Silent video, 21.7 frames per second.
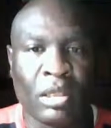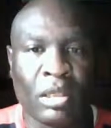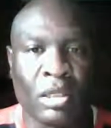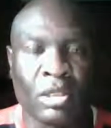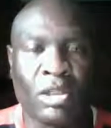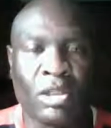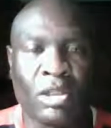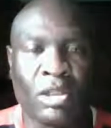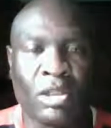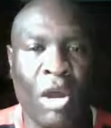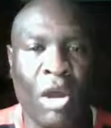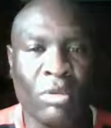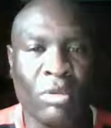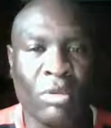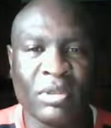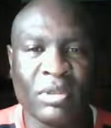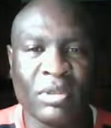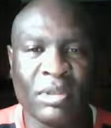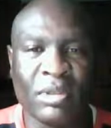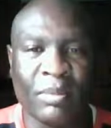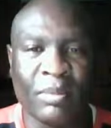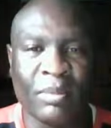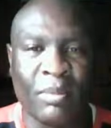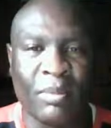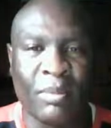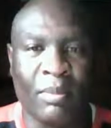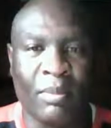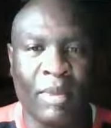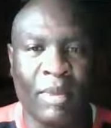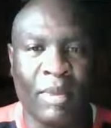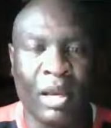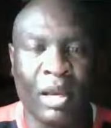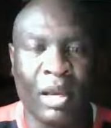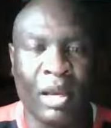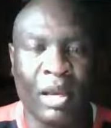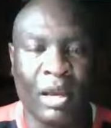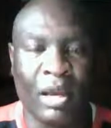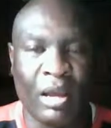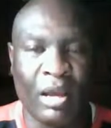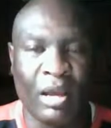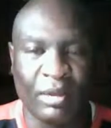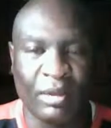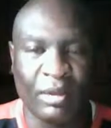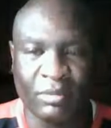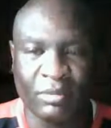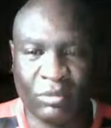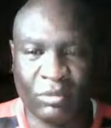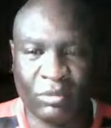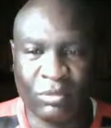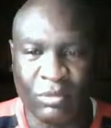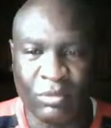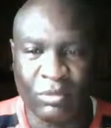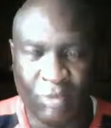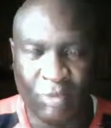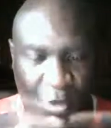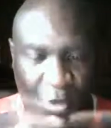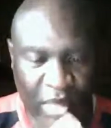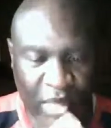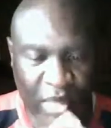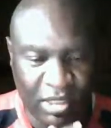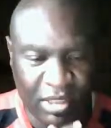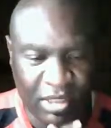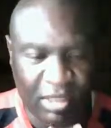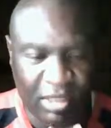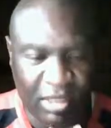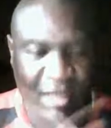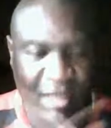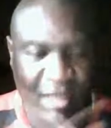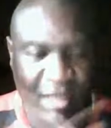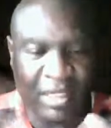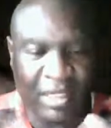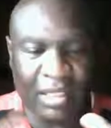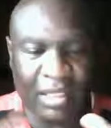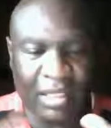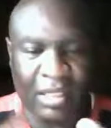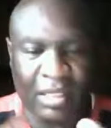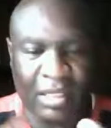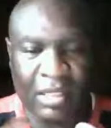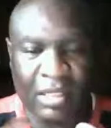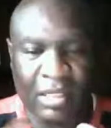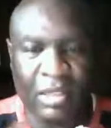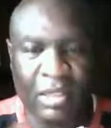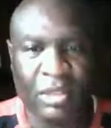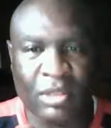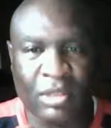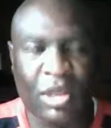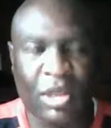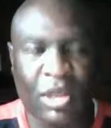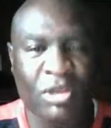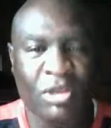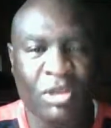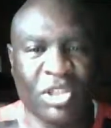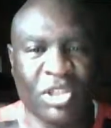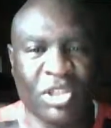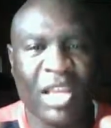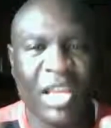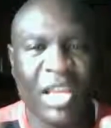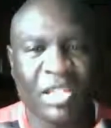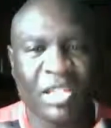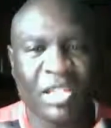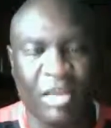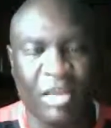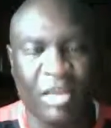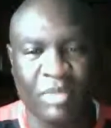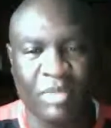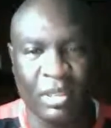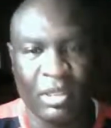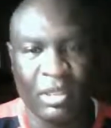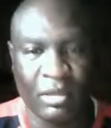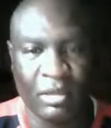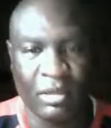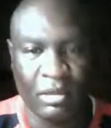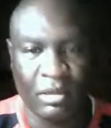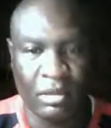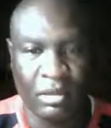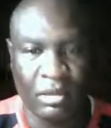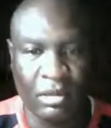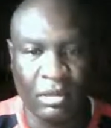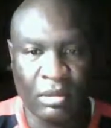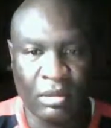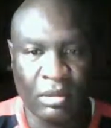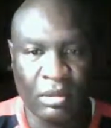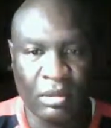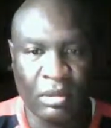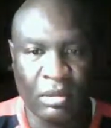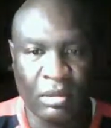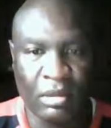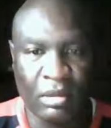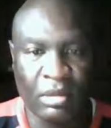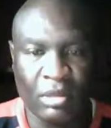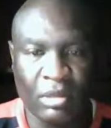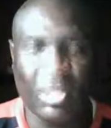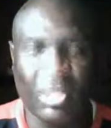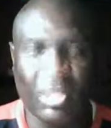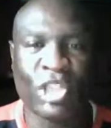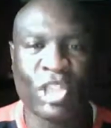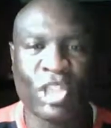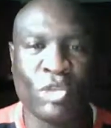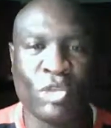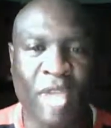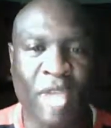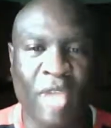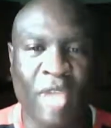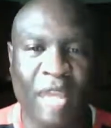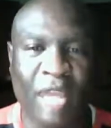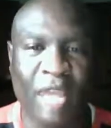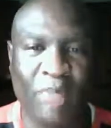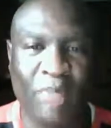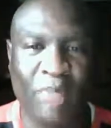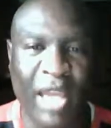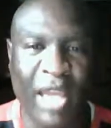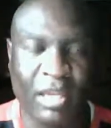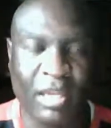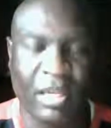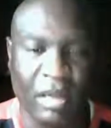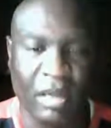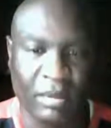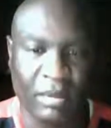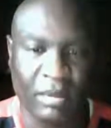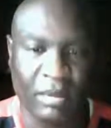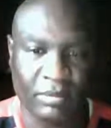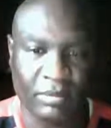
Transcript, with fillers: don't, uh, what was it? Don't say something that you can't back it up.